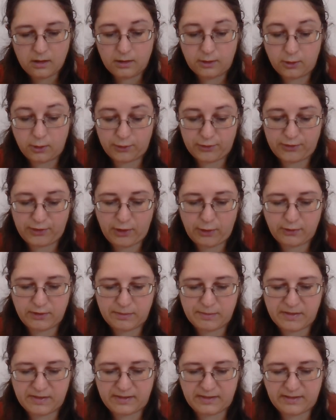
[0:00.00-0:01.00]
Not so did
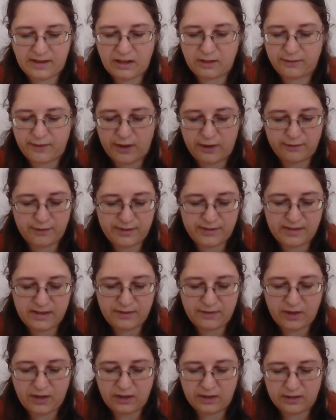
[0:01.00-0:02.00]
Mrs. Delvile
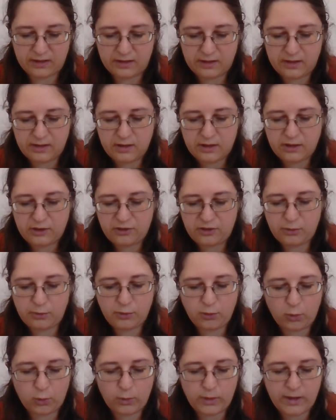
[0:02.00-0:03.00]
receive her. She was
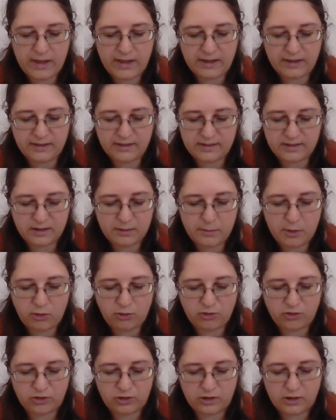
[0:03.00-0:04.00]
all eagerness and
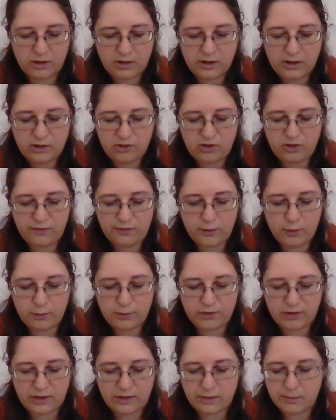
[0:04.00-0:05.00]
emotion. She flew
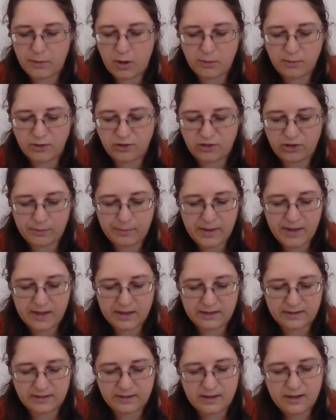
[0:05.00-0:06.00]
to her the moment she
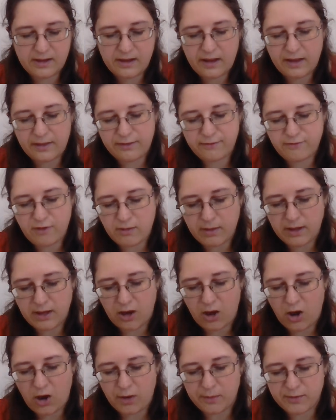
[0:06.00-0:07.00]
appeared, and throwing her
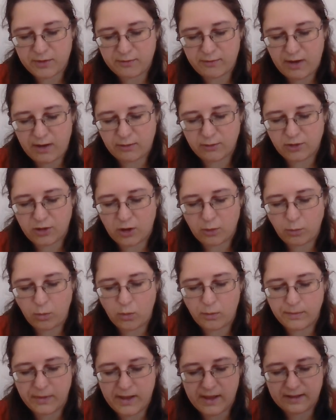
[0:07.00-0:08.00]
arms around her,
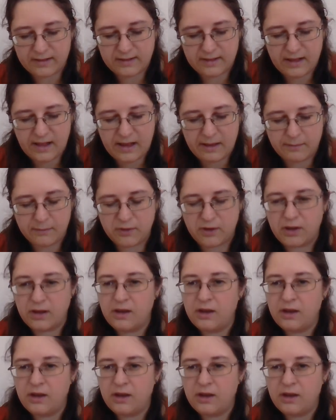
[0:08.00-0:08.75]
warmly exclaimed,